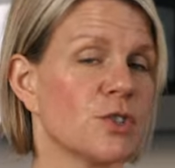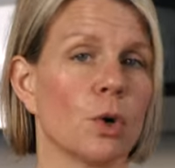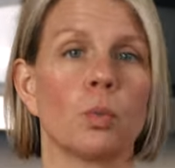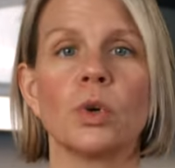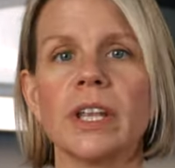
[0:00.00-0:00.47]

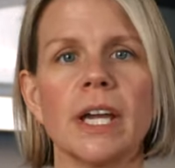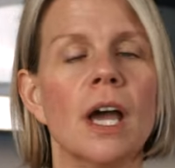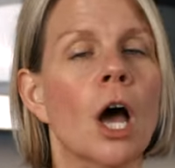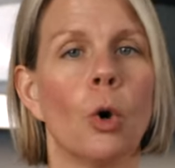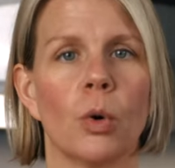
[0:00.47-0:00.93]
So
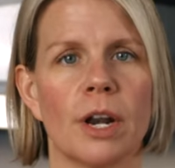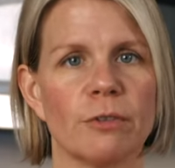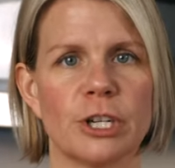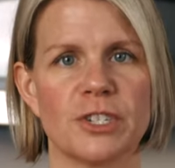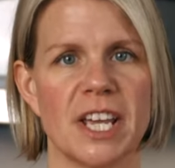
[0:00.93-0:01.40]
really,
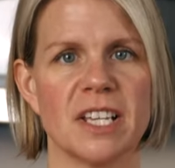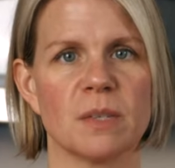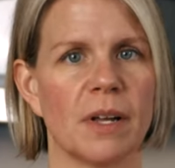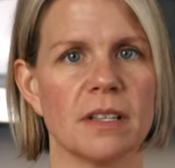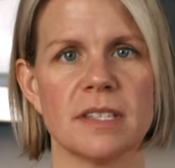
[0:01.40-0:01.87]
whatever your
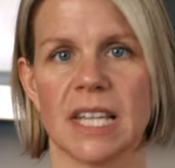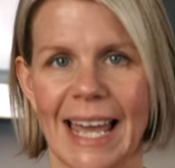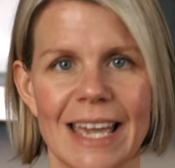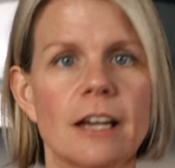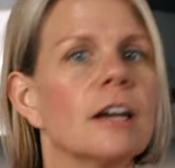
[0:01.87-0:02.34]
taste buds
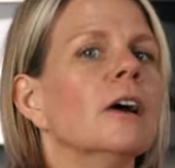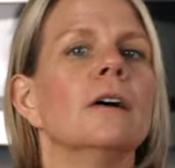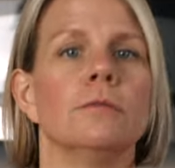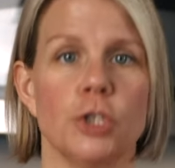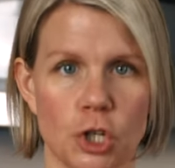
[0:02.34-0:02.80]
like
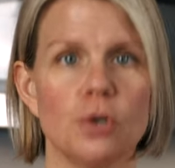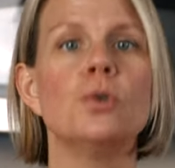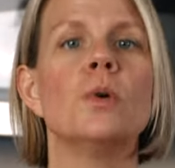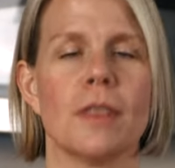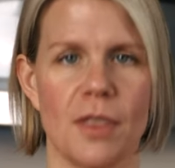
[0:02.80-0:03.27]

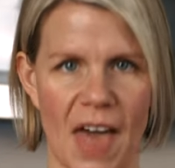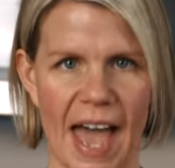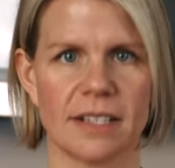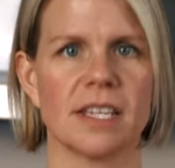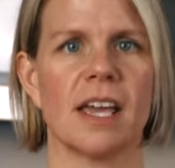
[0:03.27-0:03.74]
do
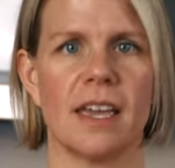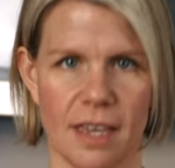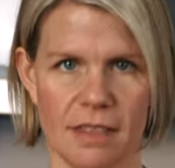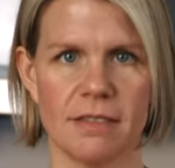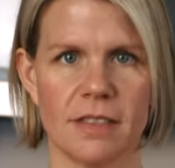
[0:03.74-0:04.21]
that
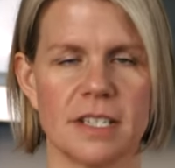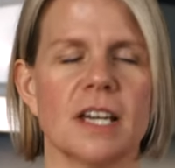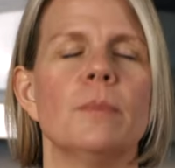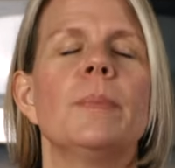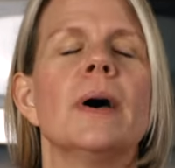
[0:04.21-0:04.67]
in the
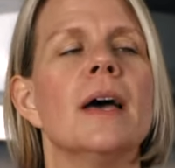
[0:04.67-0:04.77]
dip.